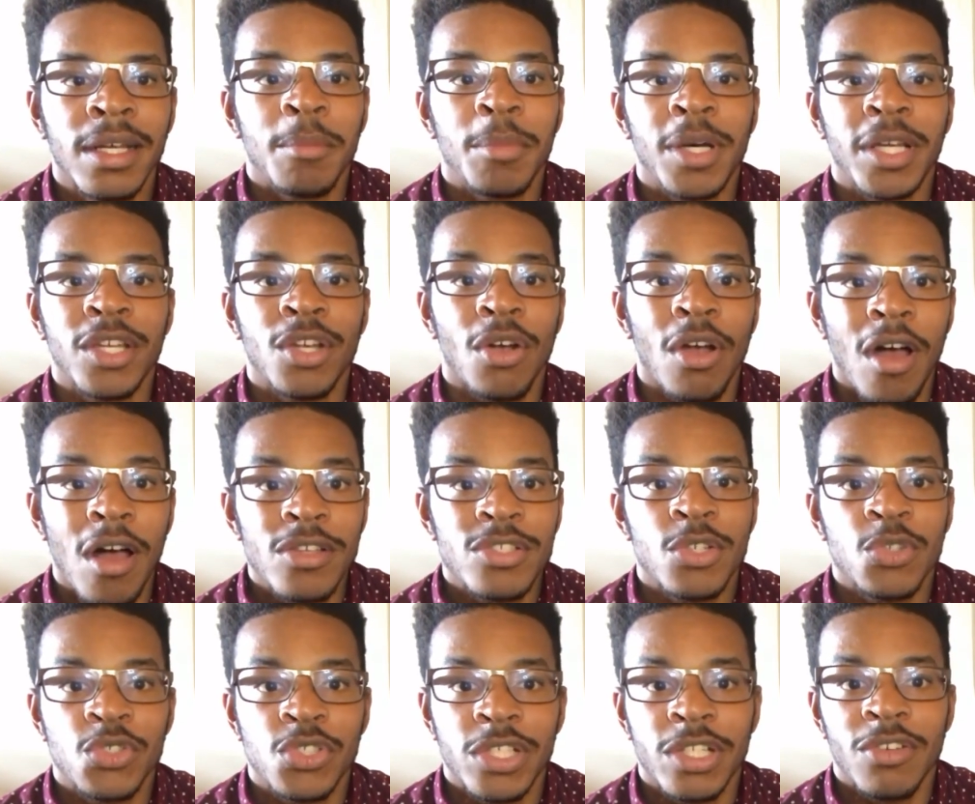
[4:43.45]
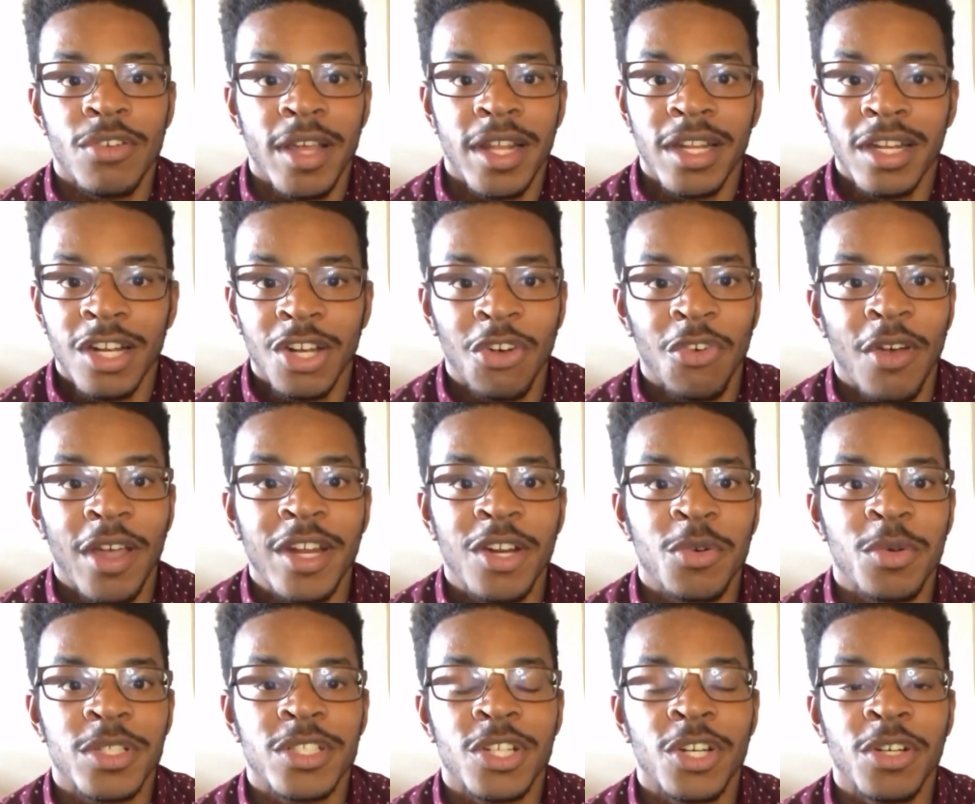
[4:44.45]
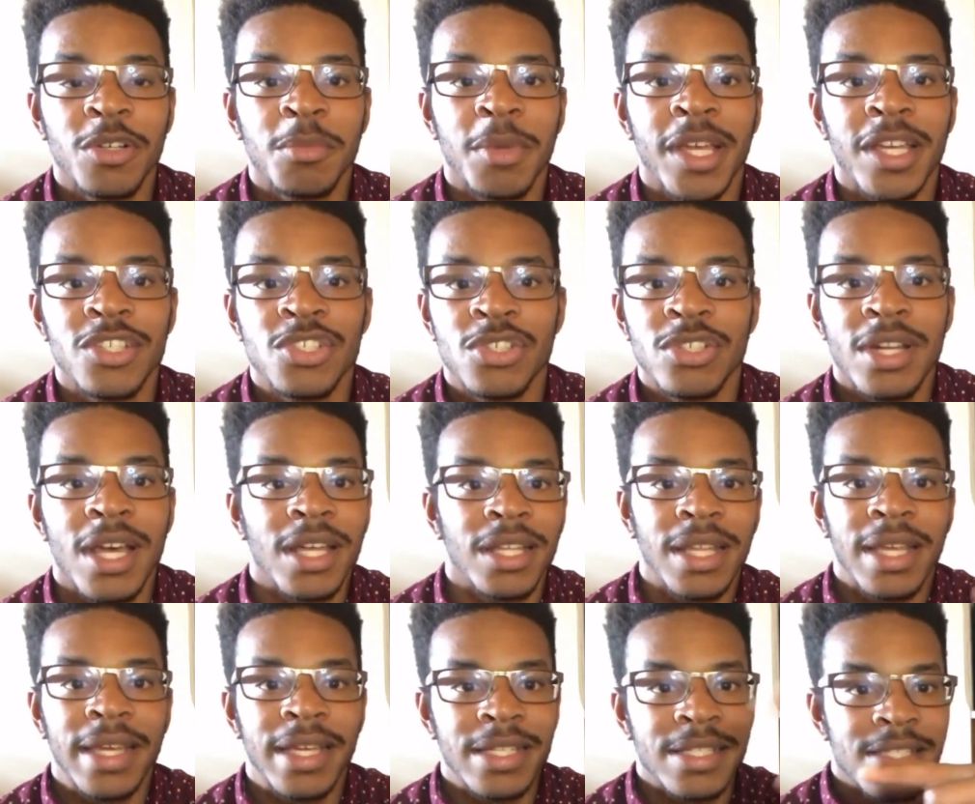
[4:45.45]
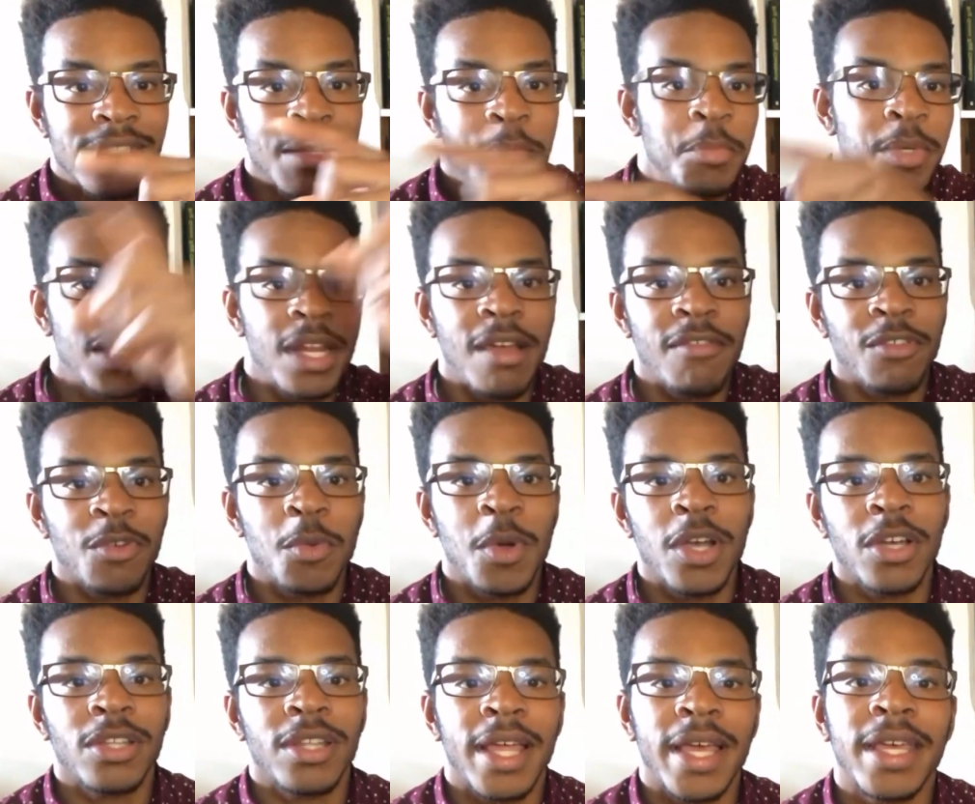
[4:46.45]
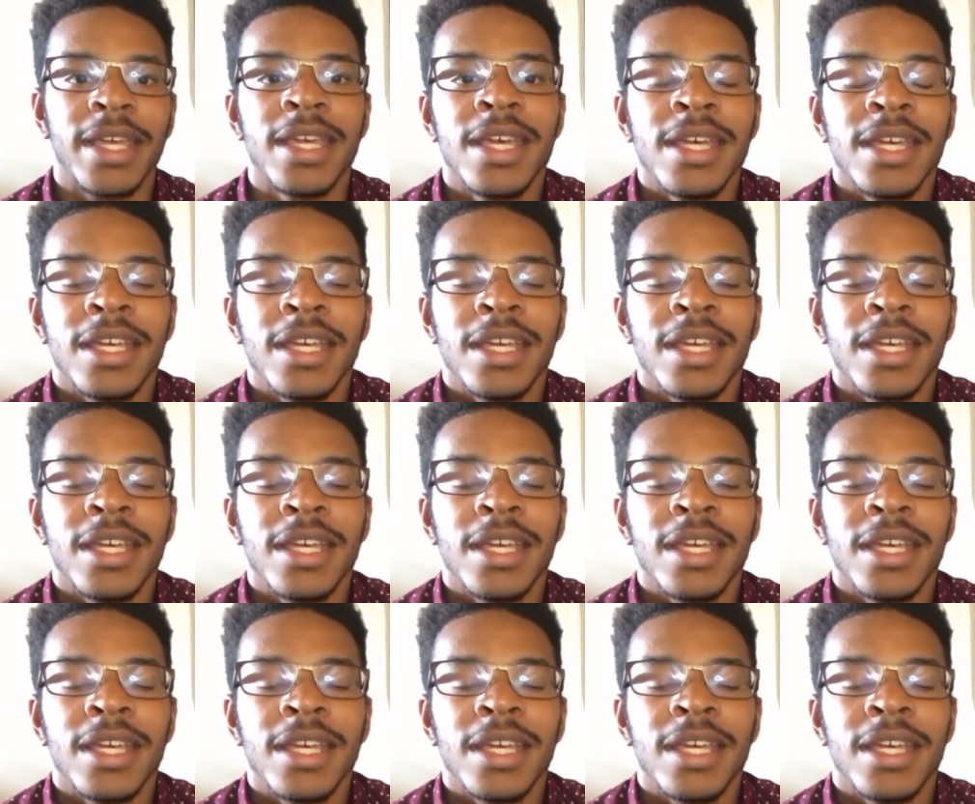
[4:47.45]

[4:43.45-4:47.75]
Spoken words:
but you're also generating a greater return because you're not like zipping everywhere like,